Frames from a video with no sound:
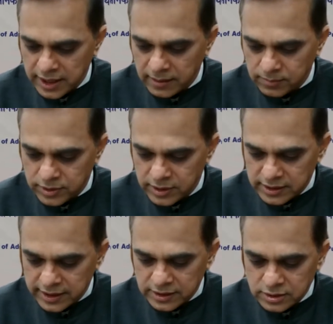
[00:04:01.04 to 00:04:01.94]
helped
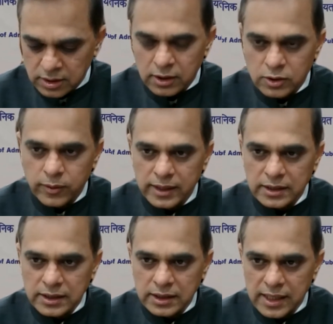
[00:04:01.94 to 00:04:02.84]
redress
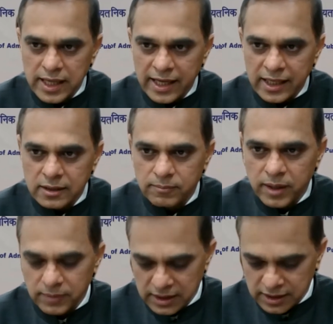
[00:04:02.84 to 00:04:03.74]
20 lakh
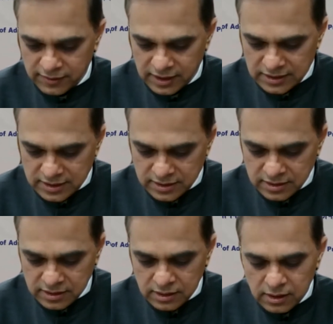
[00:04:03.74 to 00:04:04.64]
public
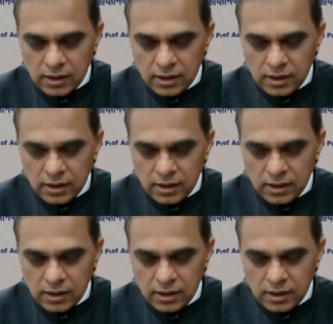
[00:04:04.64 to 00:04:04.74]
grievances.